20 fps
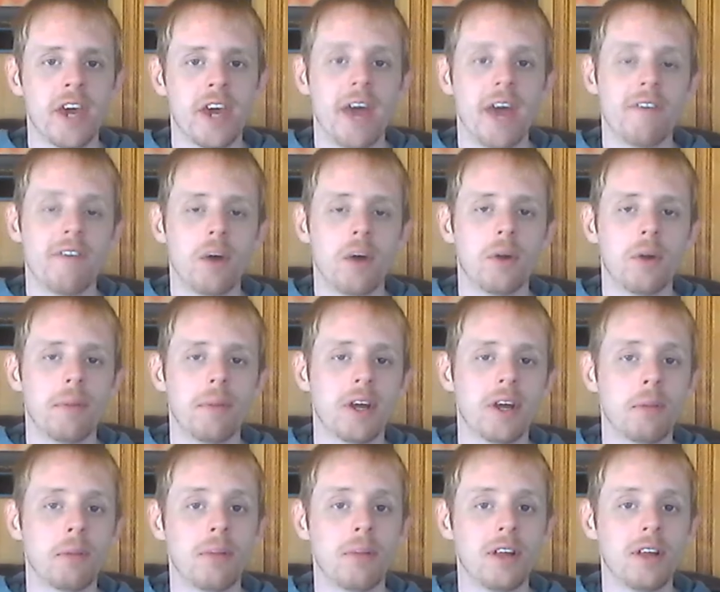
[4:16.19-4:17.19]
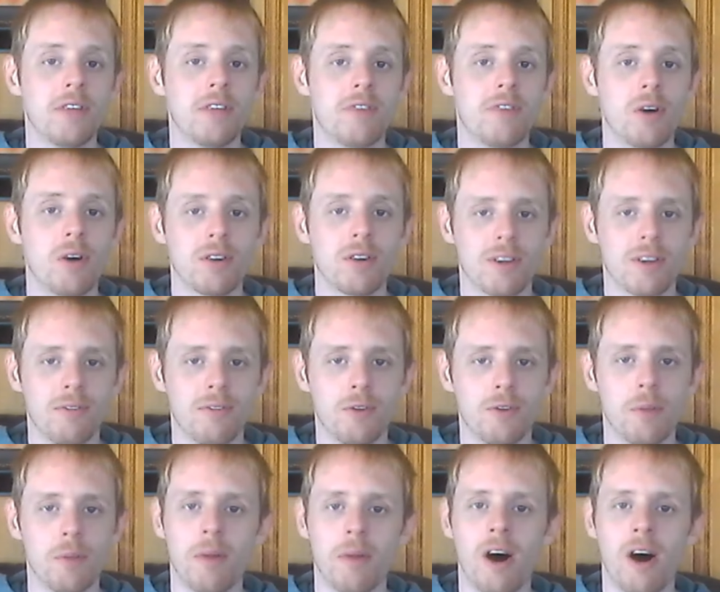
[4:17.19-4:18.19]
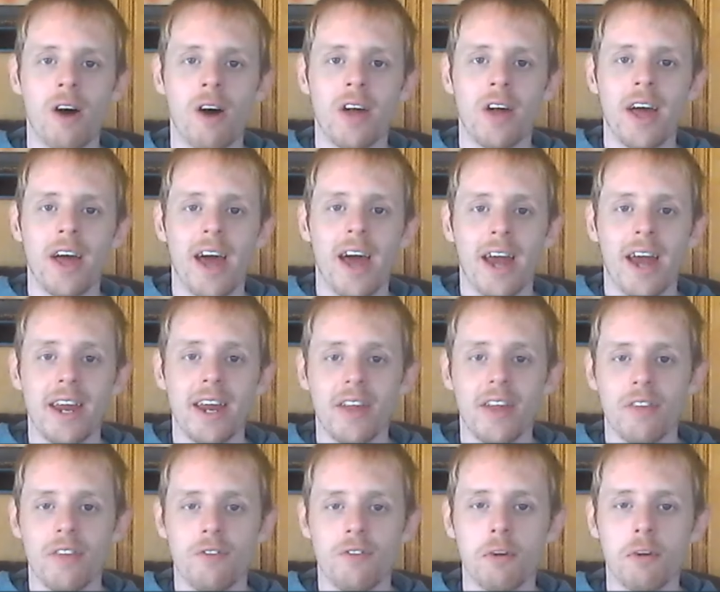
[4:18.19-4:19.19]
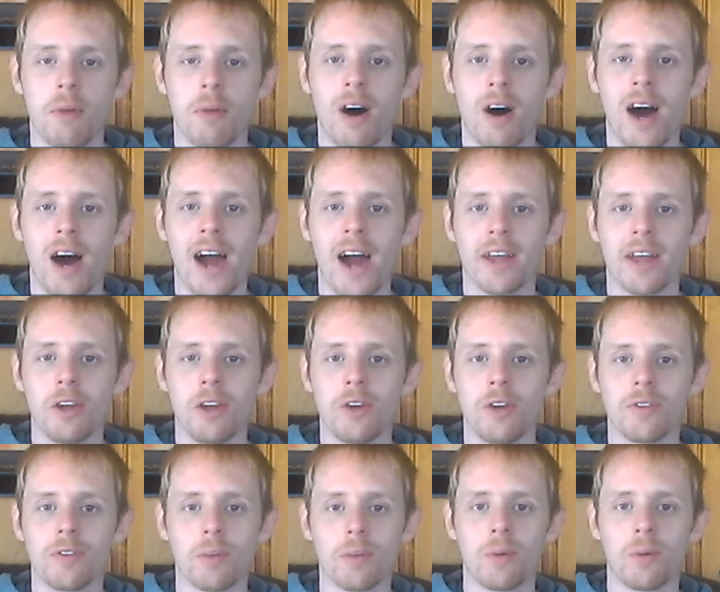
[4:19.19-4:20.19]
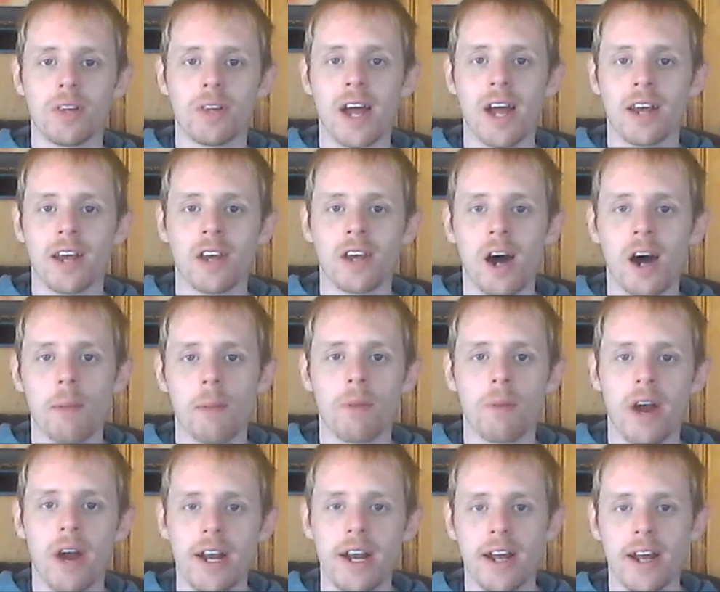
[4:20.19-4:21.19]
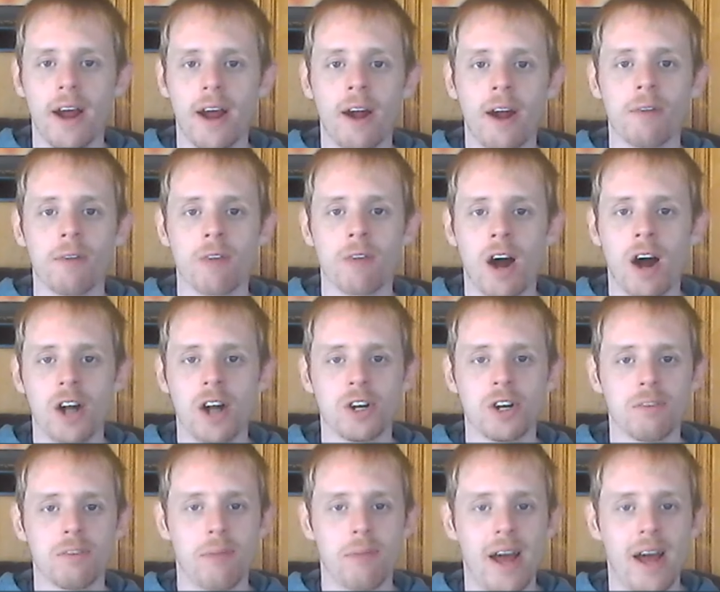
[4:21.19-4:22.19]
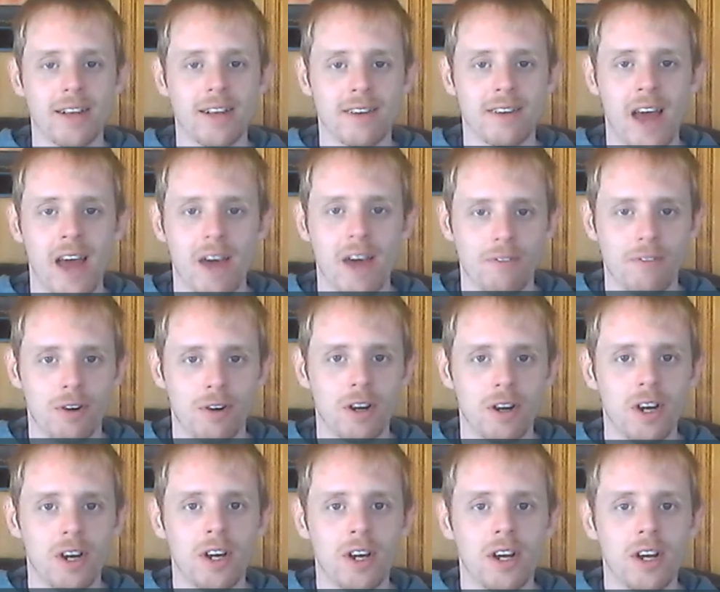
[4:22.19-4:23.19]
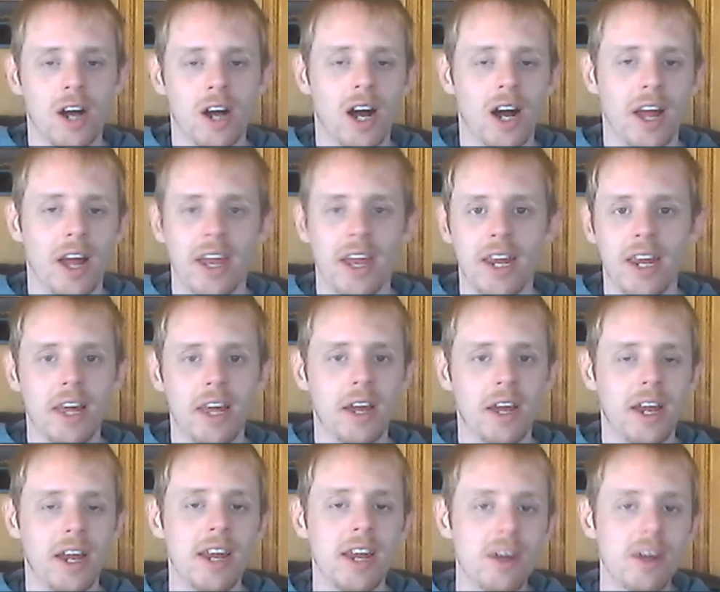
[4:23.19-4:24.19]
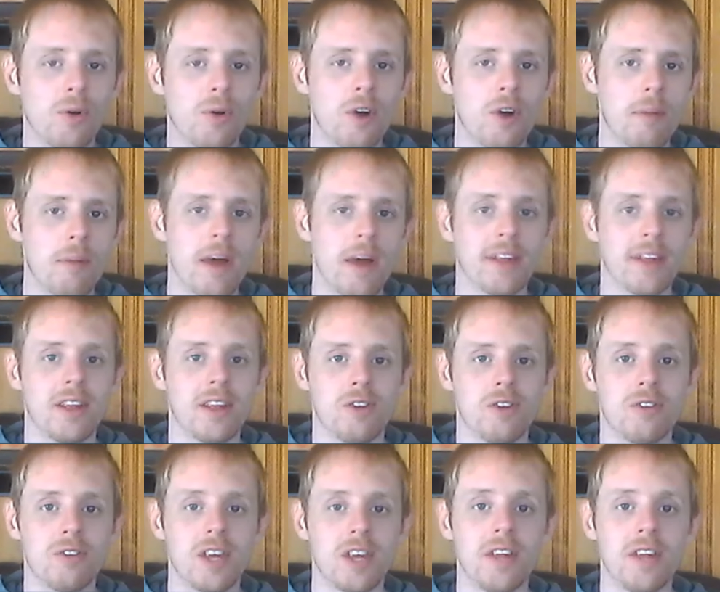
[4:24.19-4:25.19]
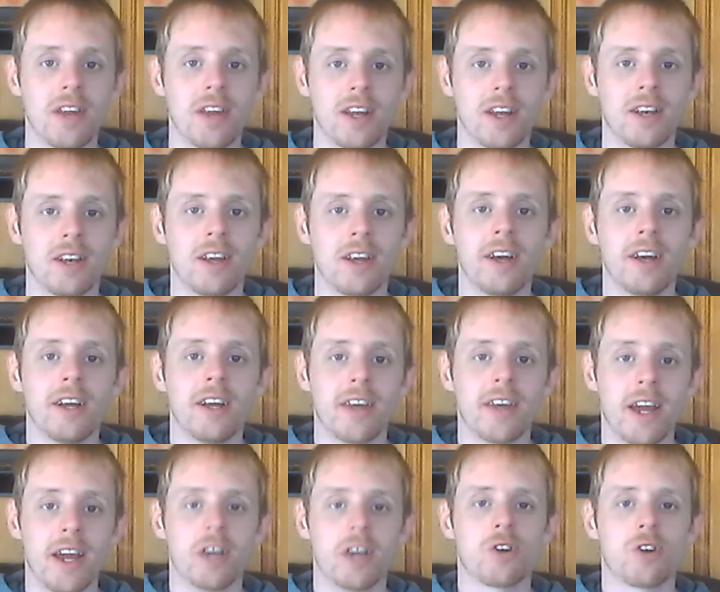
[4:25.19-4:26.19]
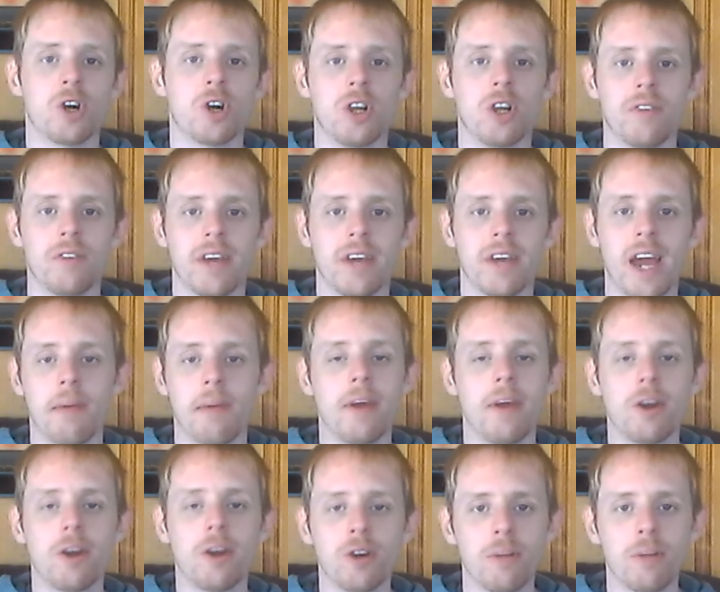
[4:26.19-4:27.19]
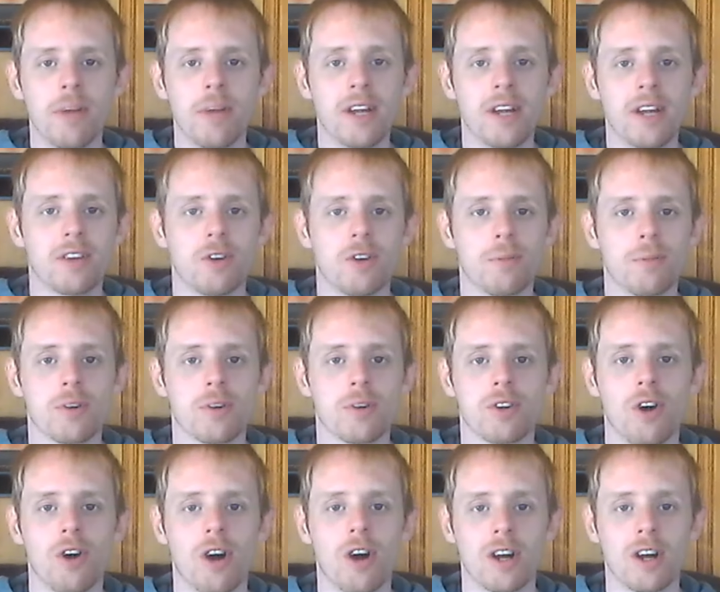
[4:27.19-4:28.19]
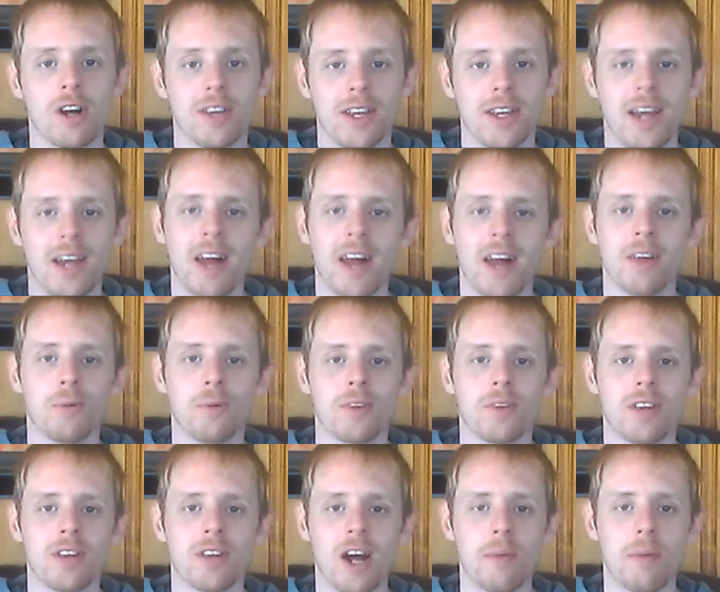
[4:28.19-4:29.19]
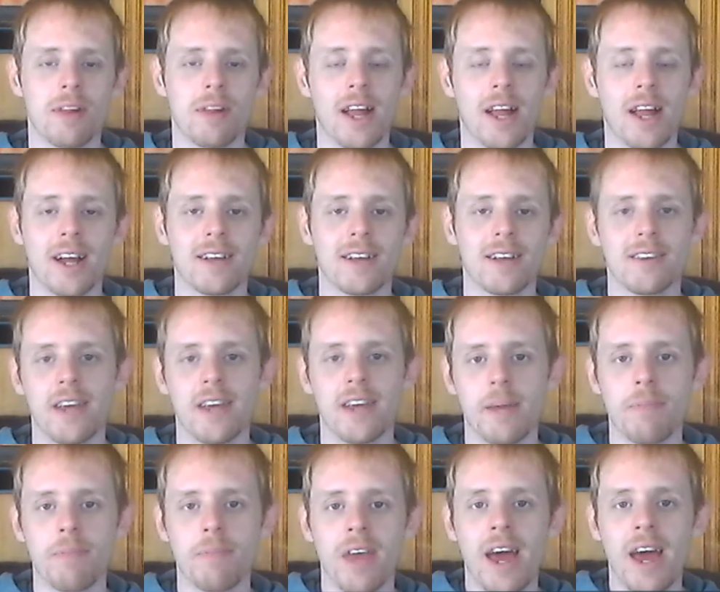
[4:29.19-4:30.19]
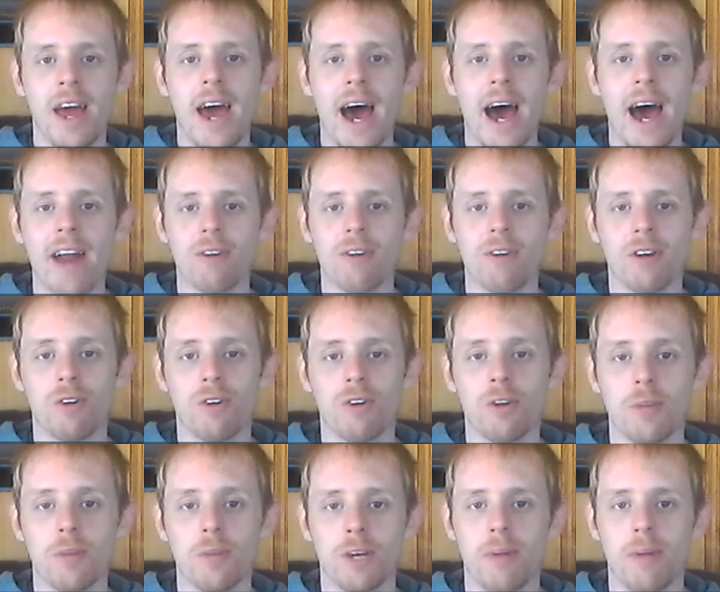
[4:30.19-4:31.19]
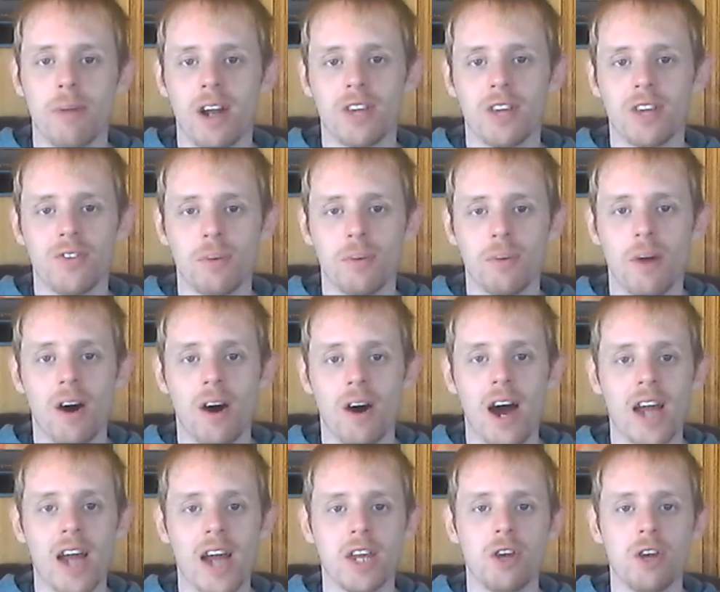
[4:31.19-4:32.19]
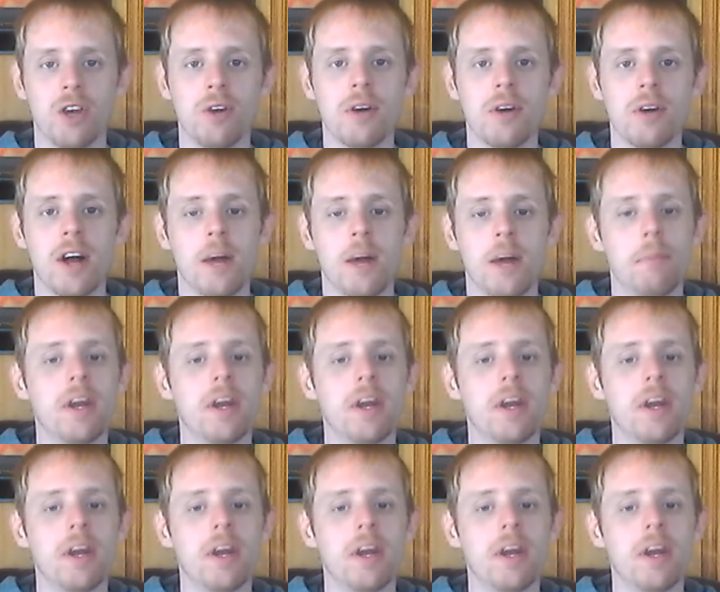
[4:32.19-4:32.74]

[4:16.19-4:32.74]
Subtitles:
If he would have been completely focused on football and he had the football IQ of someone like Tom Brady, Aaron Rodgers, Matt Stafford, any quarterback that you see that can take control of a game, he could have been a superstar because the talent was there. But like I said, I don't know too much about his football IQ.